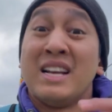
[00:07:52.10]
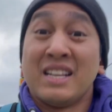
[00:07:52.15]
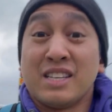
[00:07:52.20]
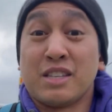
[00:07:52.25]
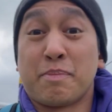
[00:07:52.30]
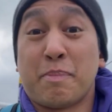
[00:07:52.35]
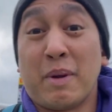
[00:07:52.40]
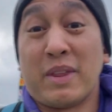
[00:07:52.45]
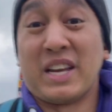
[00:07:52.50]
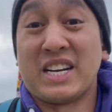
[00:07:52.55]
This
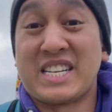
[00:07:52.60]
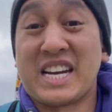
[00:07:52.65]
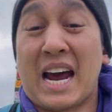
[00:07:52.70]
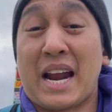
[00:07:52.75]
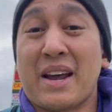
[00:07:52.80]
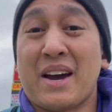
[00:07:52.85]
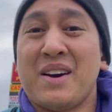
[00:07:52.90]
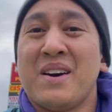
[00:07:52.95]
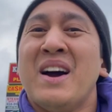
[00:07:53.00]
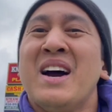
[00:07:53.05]
birthday shout
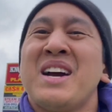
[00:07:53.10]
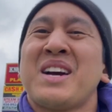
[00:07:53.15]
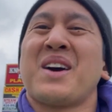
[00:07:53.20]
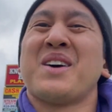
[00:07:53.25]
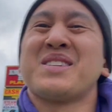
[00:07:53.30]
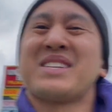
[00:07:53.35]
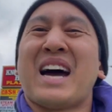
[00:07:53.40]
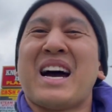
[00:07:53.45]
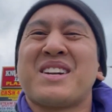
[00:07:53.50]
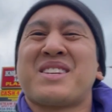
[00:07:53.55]
out
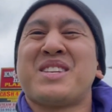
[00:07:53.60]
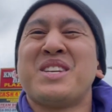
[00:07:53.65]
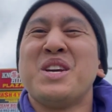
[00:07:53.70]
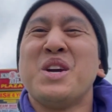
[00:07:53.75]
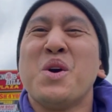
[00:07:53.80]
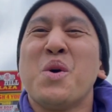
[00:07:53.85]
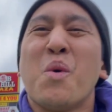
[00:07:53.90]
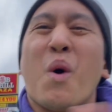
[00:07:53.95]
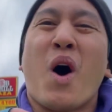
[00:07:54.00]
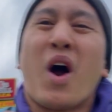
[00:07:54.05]
goes out to
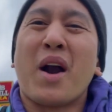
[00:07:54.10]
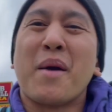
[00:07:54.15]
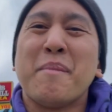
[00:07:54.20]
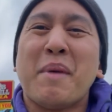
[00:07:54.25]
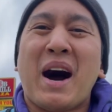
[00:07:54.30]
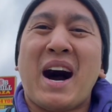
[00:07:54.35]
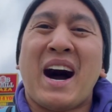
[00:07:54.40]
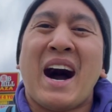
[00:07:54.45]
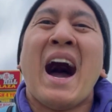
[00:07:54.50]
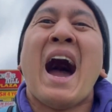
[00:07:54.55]
you,
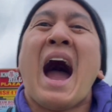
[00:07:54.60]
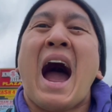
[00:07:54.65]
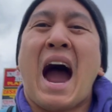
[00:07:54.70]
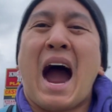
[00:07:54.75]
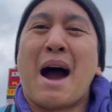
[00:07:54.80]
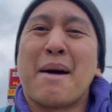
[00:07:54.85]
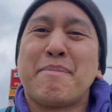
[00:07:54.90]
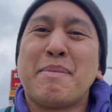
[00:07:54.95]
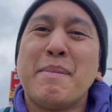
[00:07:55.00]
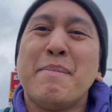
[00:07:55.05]
Warma.
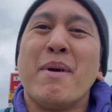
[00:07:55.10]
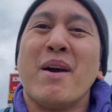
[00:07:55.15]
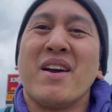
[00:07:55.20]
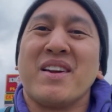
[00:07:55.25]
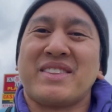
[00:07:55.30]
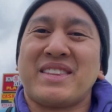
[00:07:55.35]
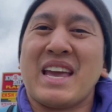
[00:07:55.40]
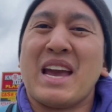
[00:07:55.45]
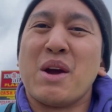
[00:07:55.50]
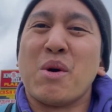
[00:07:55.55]
Happy
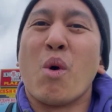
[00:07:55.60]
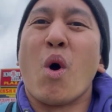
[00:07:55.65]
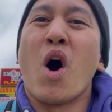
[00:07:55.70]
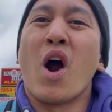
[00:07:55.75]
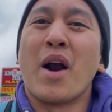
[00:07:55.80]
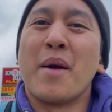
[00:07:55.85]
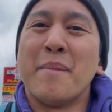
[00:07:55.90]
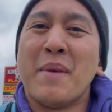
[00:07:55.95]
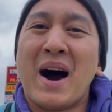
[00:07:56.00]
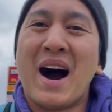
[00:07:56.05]
birthday,
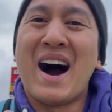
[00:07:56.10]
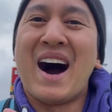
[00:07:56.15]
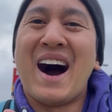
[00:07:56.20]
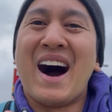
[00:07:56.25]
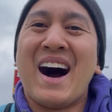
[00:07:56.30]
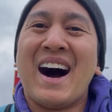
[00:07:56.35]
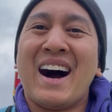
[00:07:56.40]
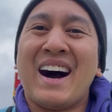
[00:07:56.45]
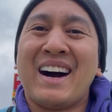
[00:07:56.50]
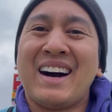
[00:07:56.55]
Warma.